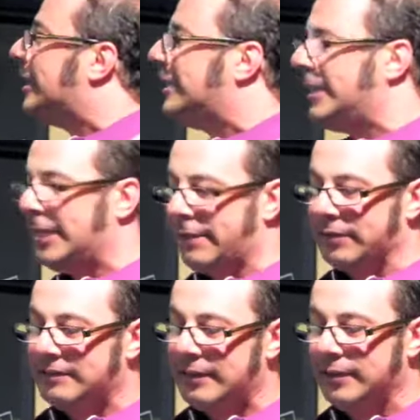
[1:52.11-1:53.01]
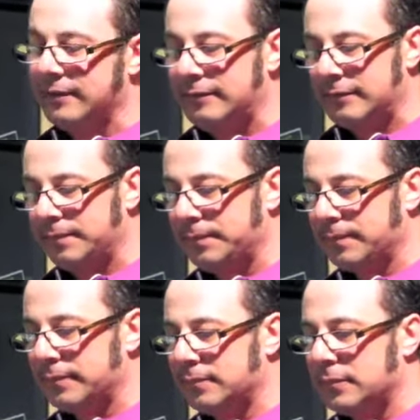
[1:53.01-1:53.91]
and key ever since.
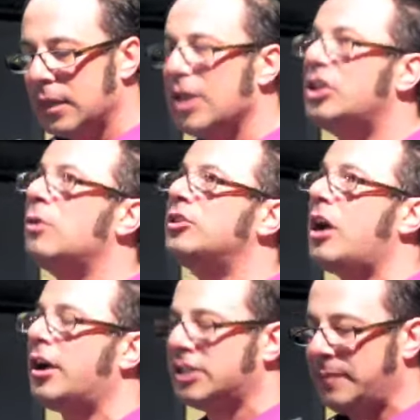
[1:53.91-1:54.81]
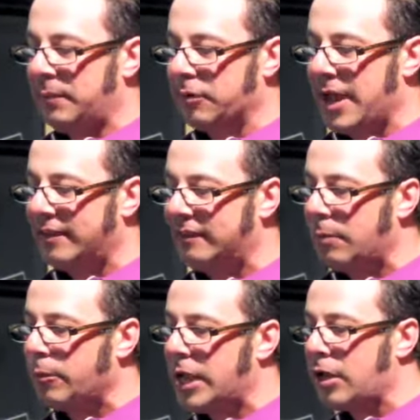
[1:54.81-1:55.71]
Don't talk to me, Brad
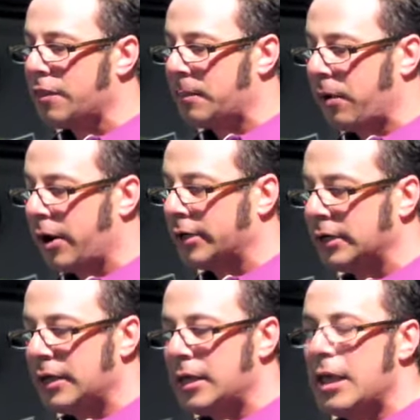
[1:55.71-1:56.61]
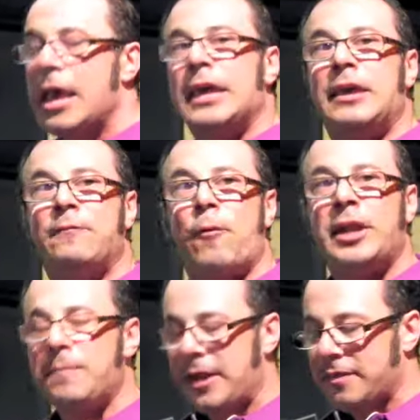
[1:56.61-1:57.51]
said when I got the part. He
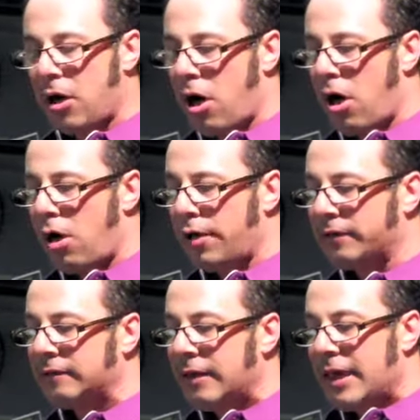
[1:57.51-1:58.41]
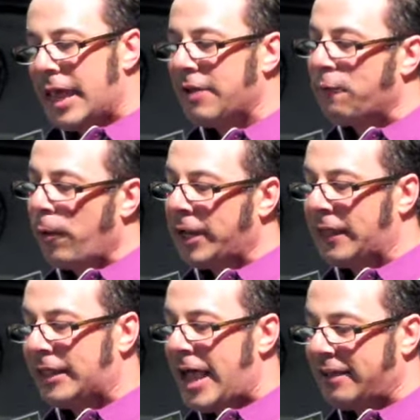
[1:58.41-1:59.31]
avoided me in the halls and avoided
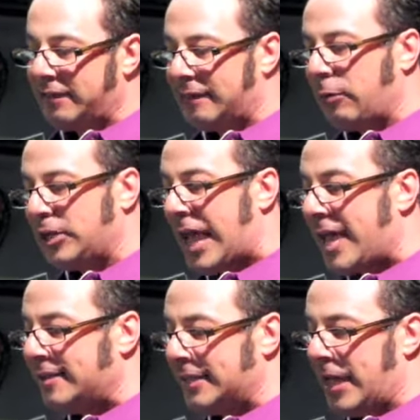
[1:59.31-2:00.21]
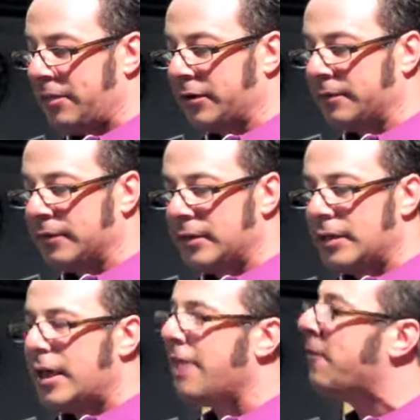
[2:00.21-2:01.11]
the classes that we had together.
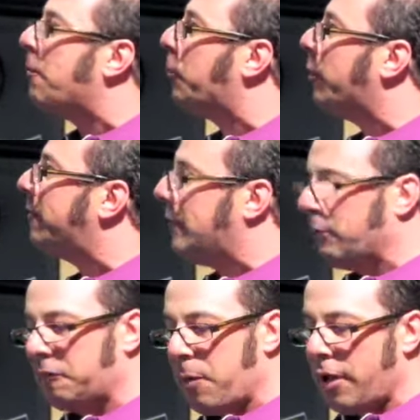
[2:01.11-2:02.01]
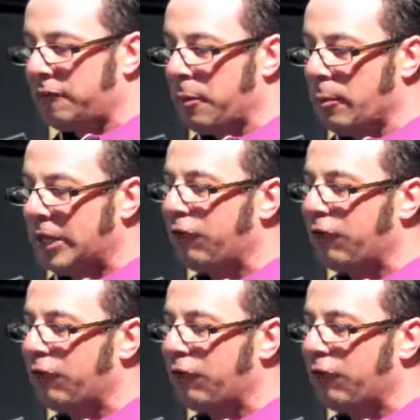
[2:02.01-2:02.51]
I felt personally responsible when he